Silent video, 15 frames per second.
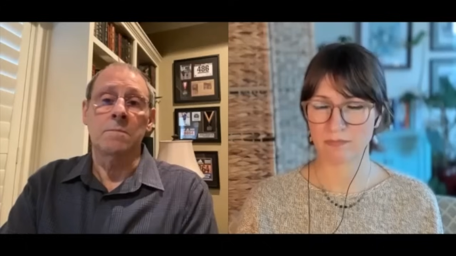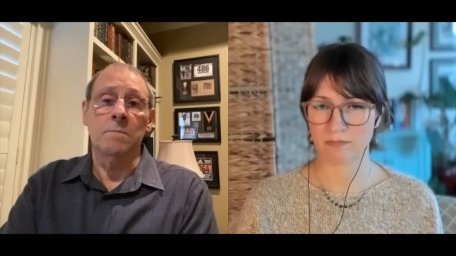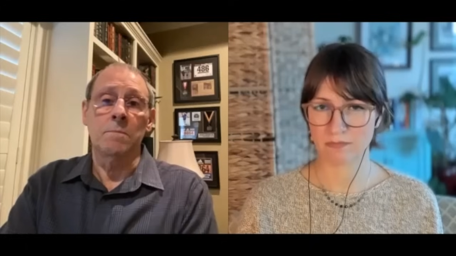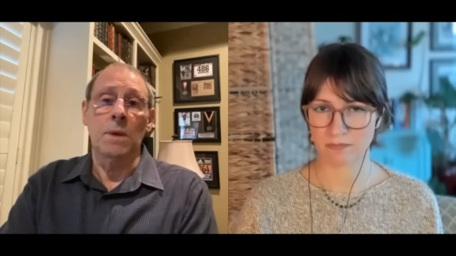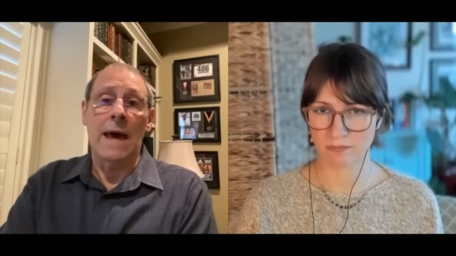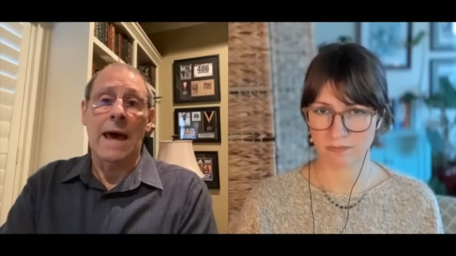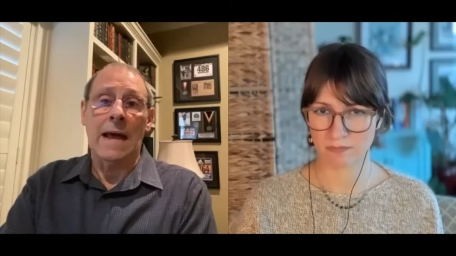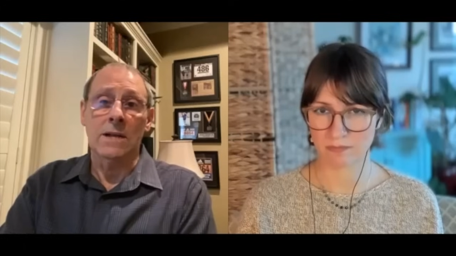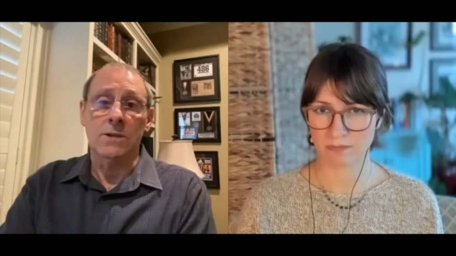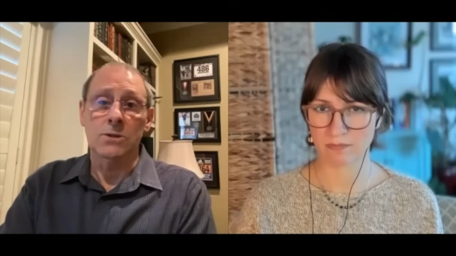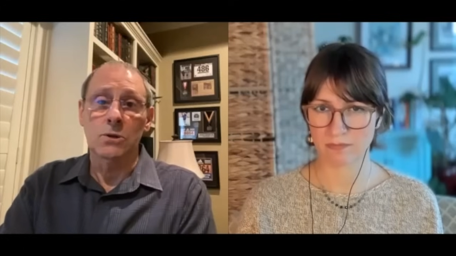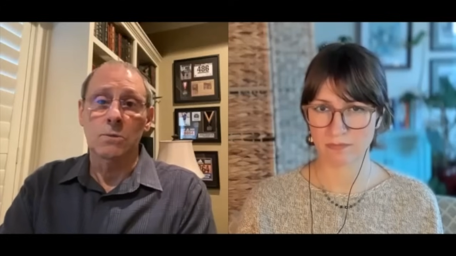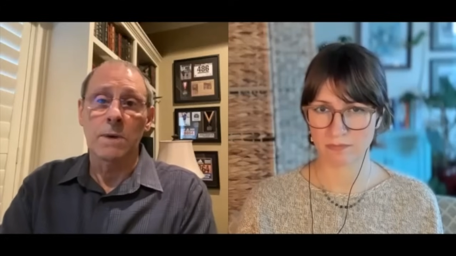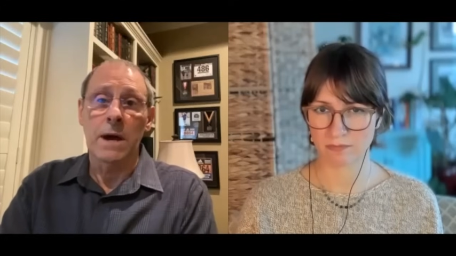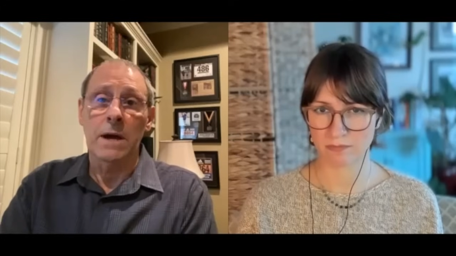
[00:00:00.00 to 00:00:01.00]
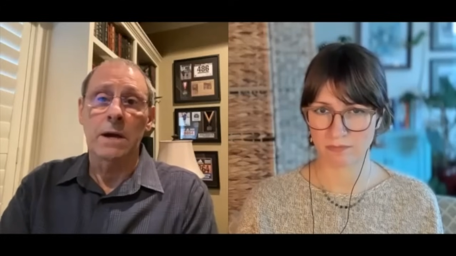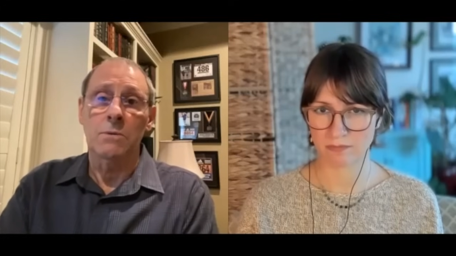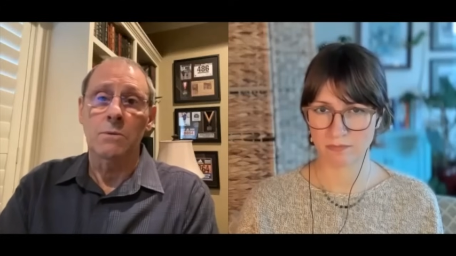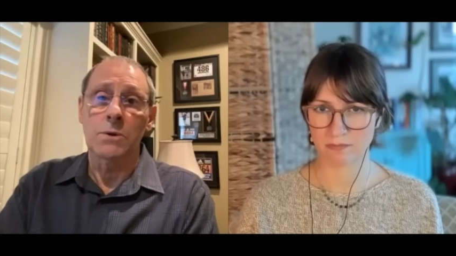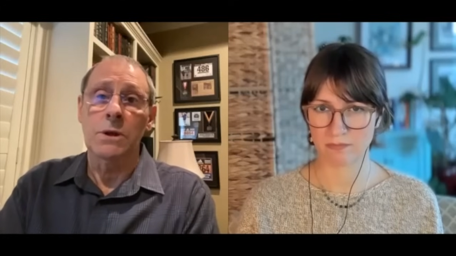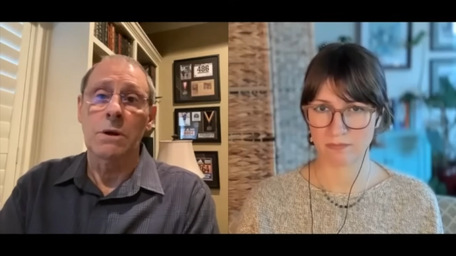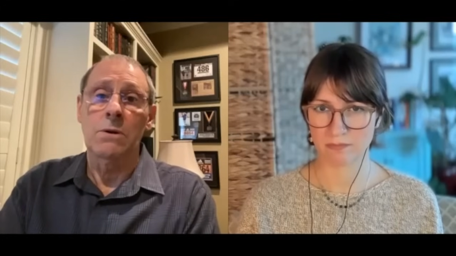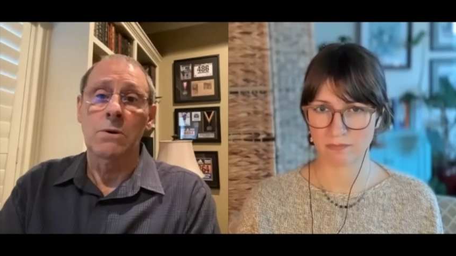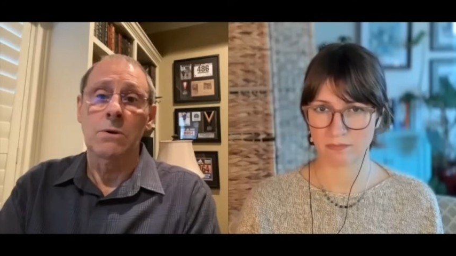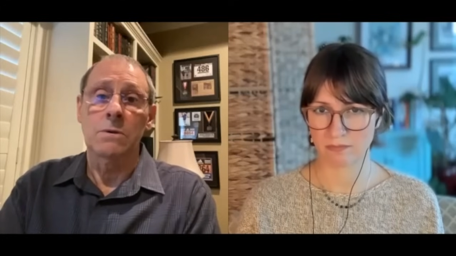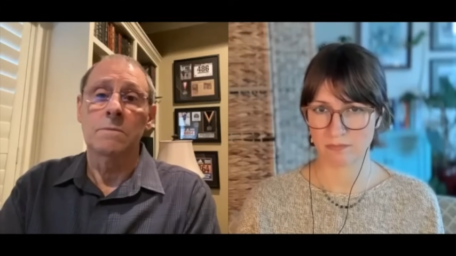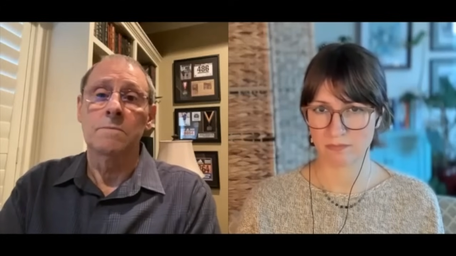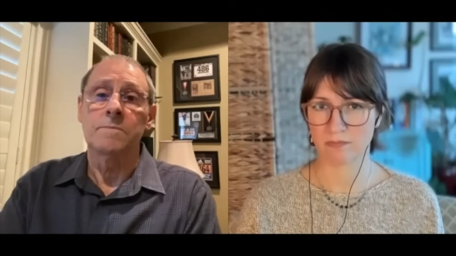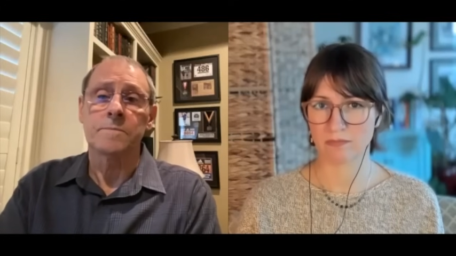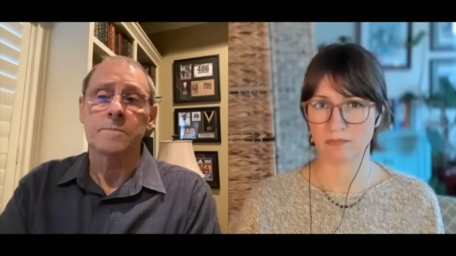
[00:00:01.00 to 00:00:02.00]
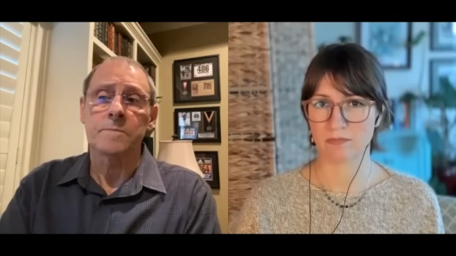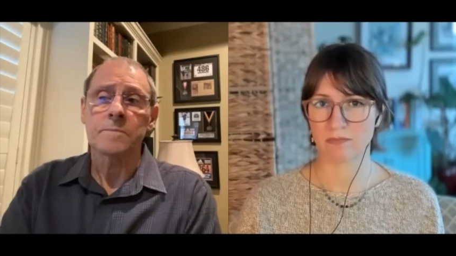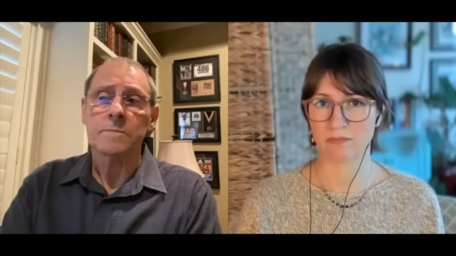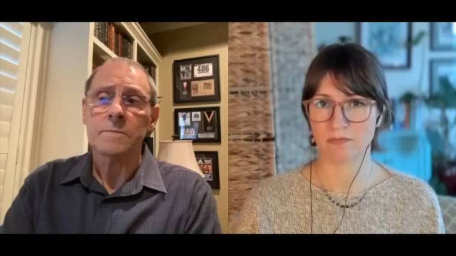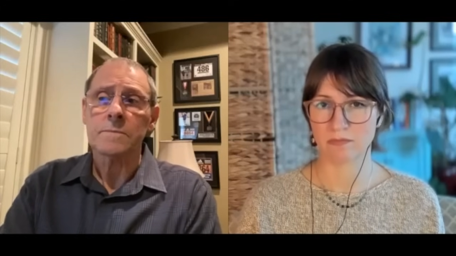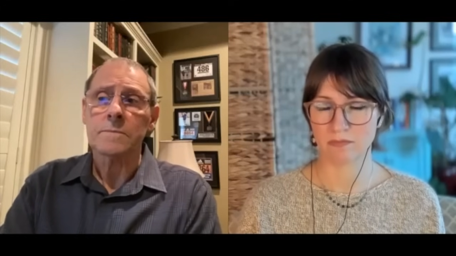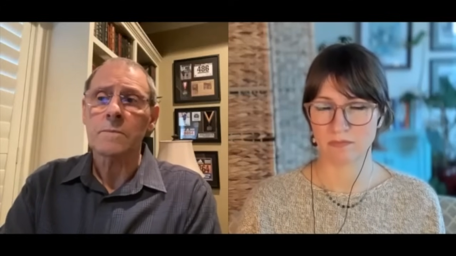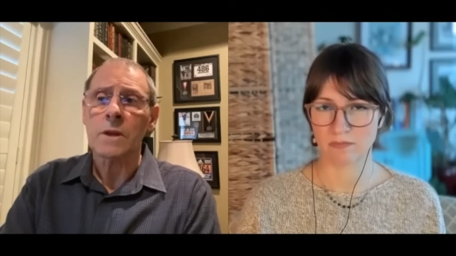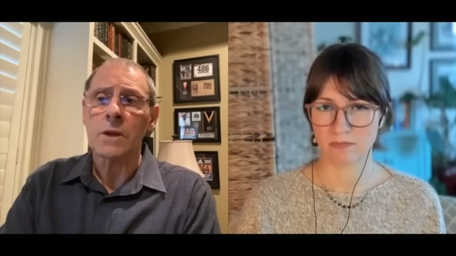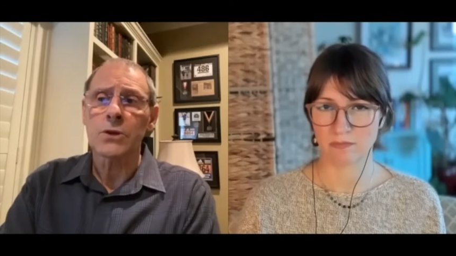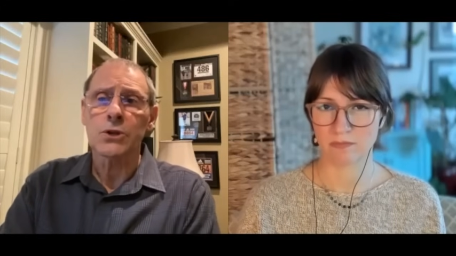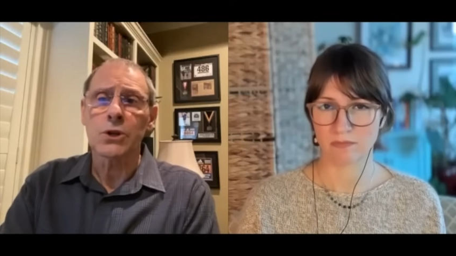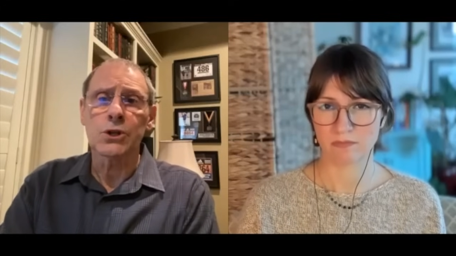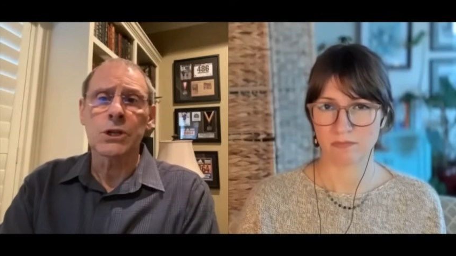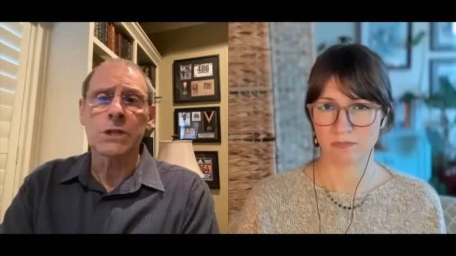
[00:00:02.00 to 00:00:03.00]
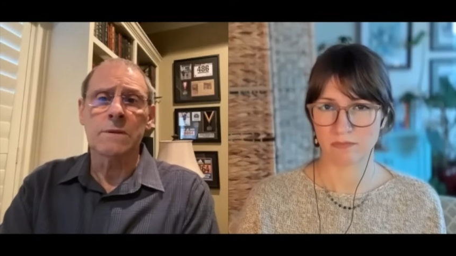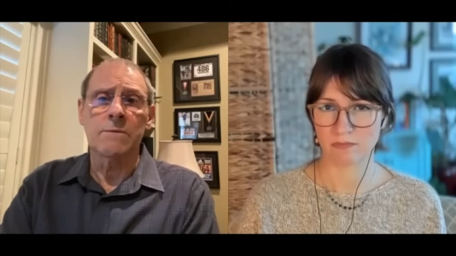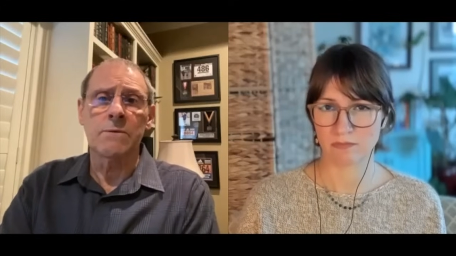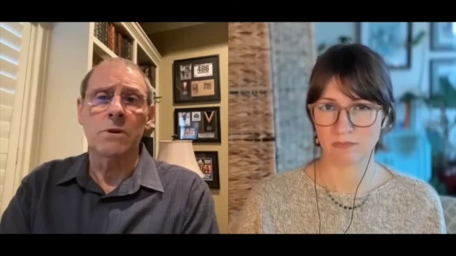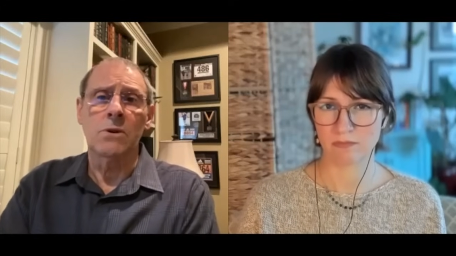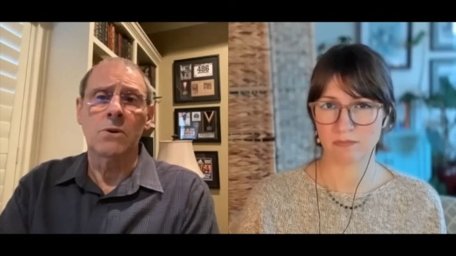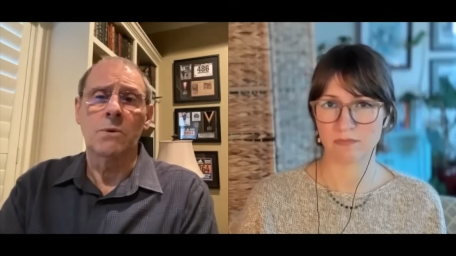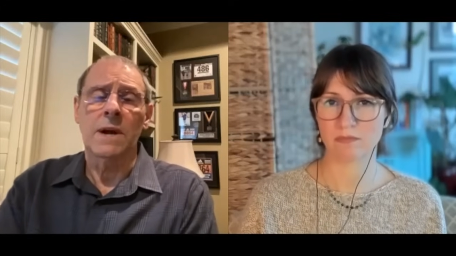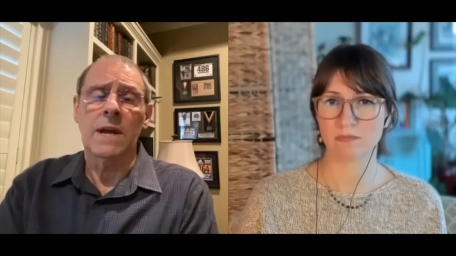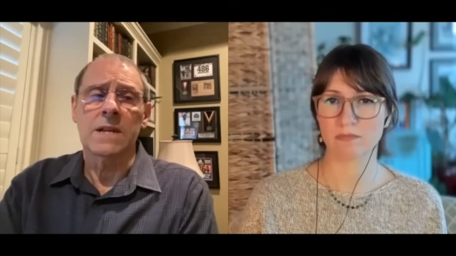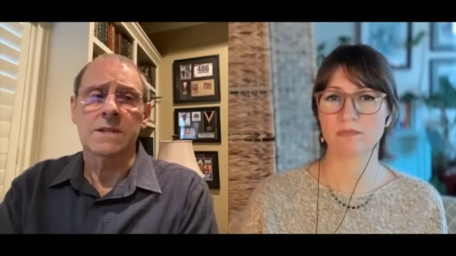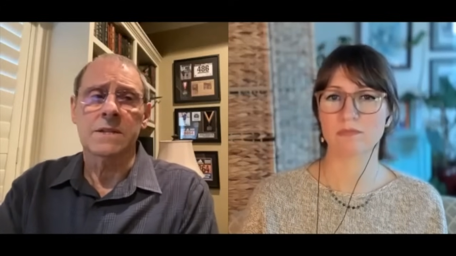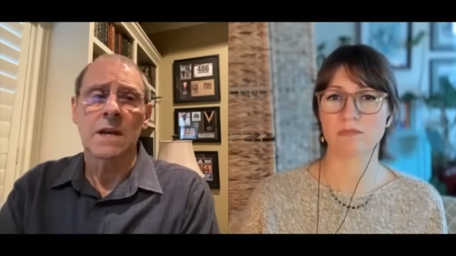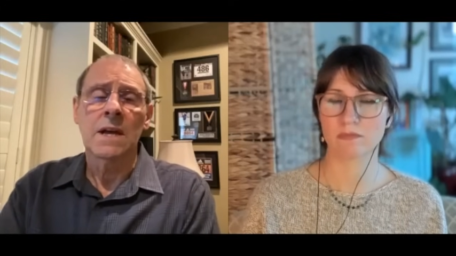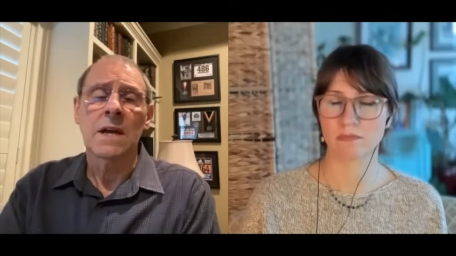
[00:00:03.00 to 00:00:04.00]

Speaker 1: blacks do better with their own surgeons of their own race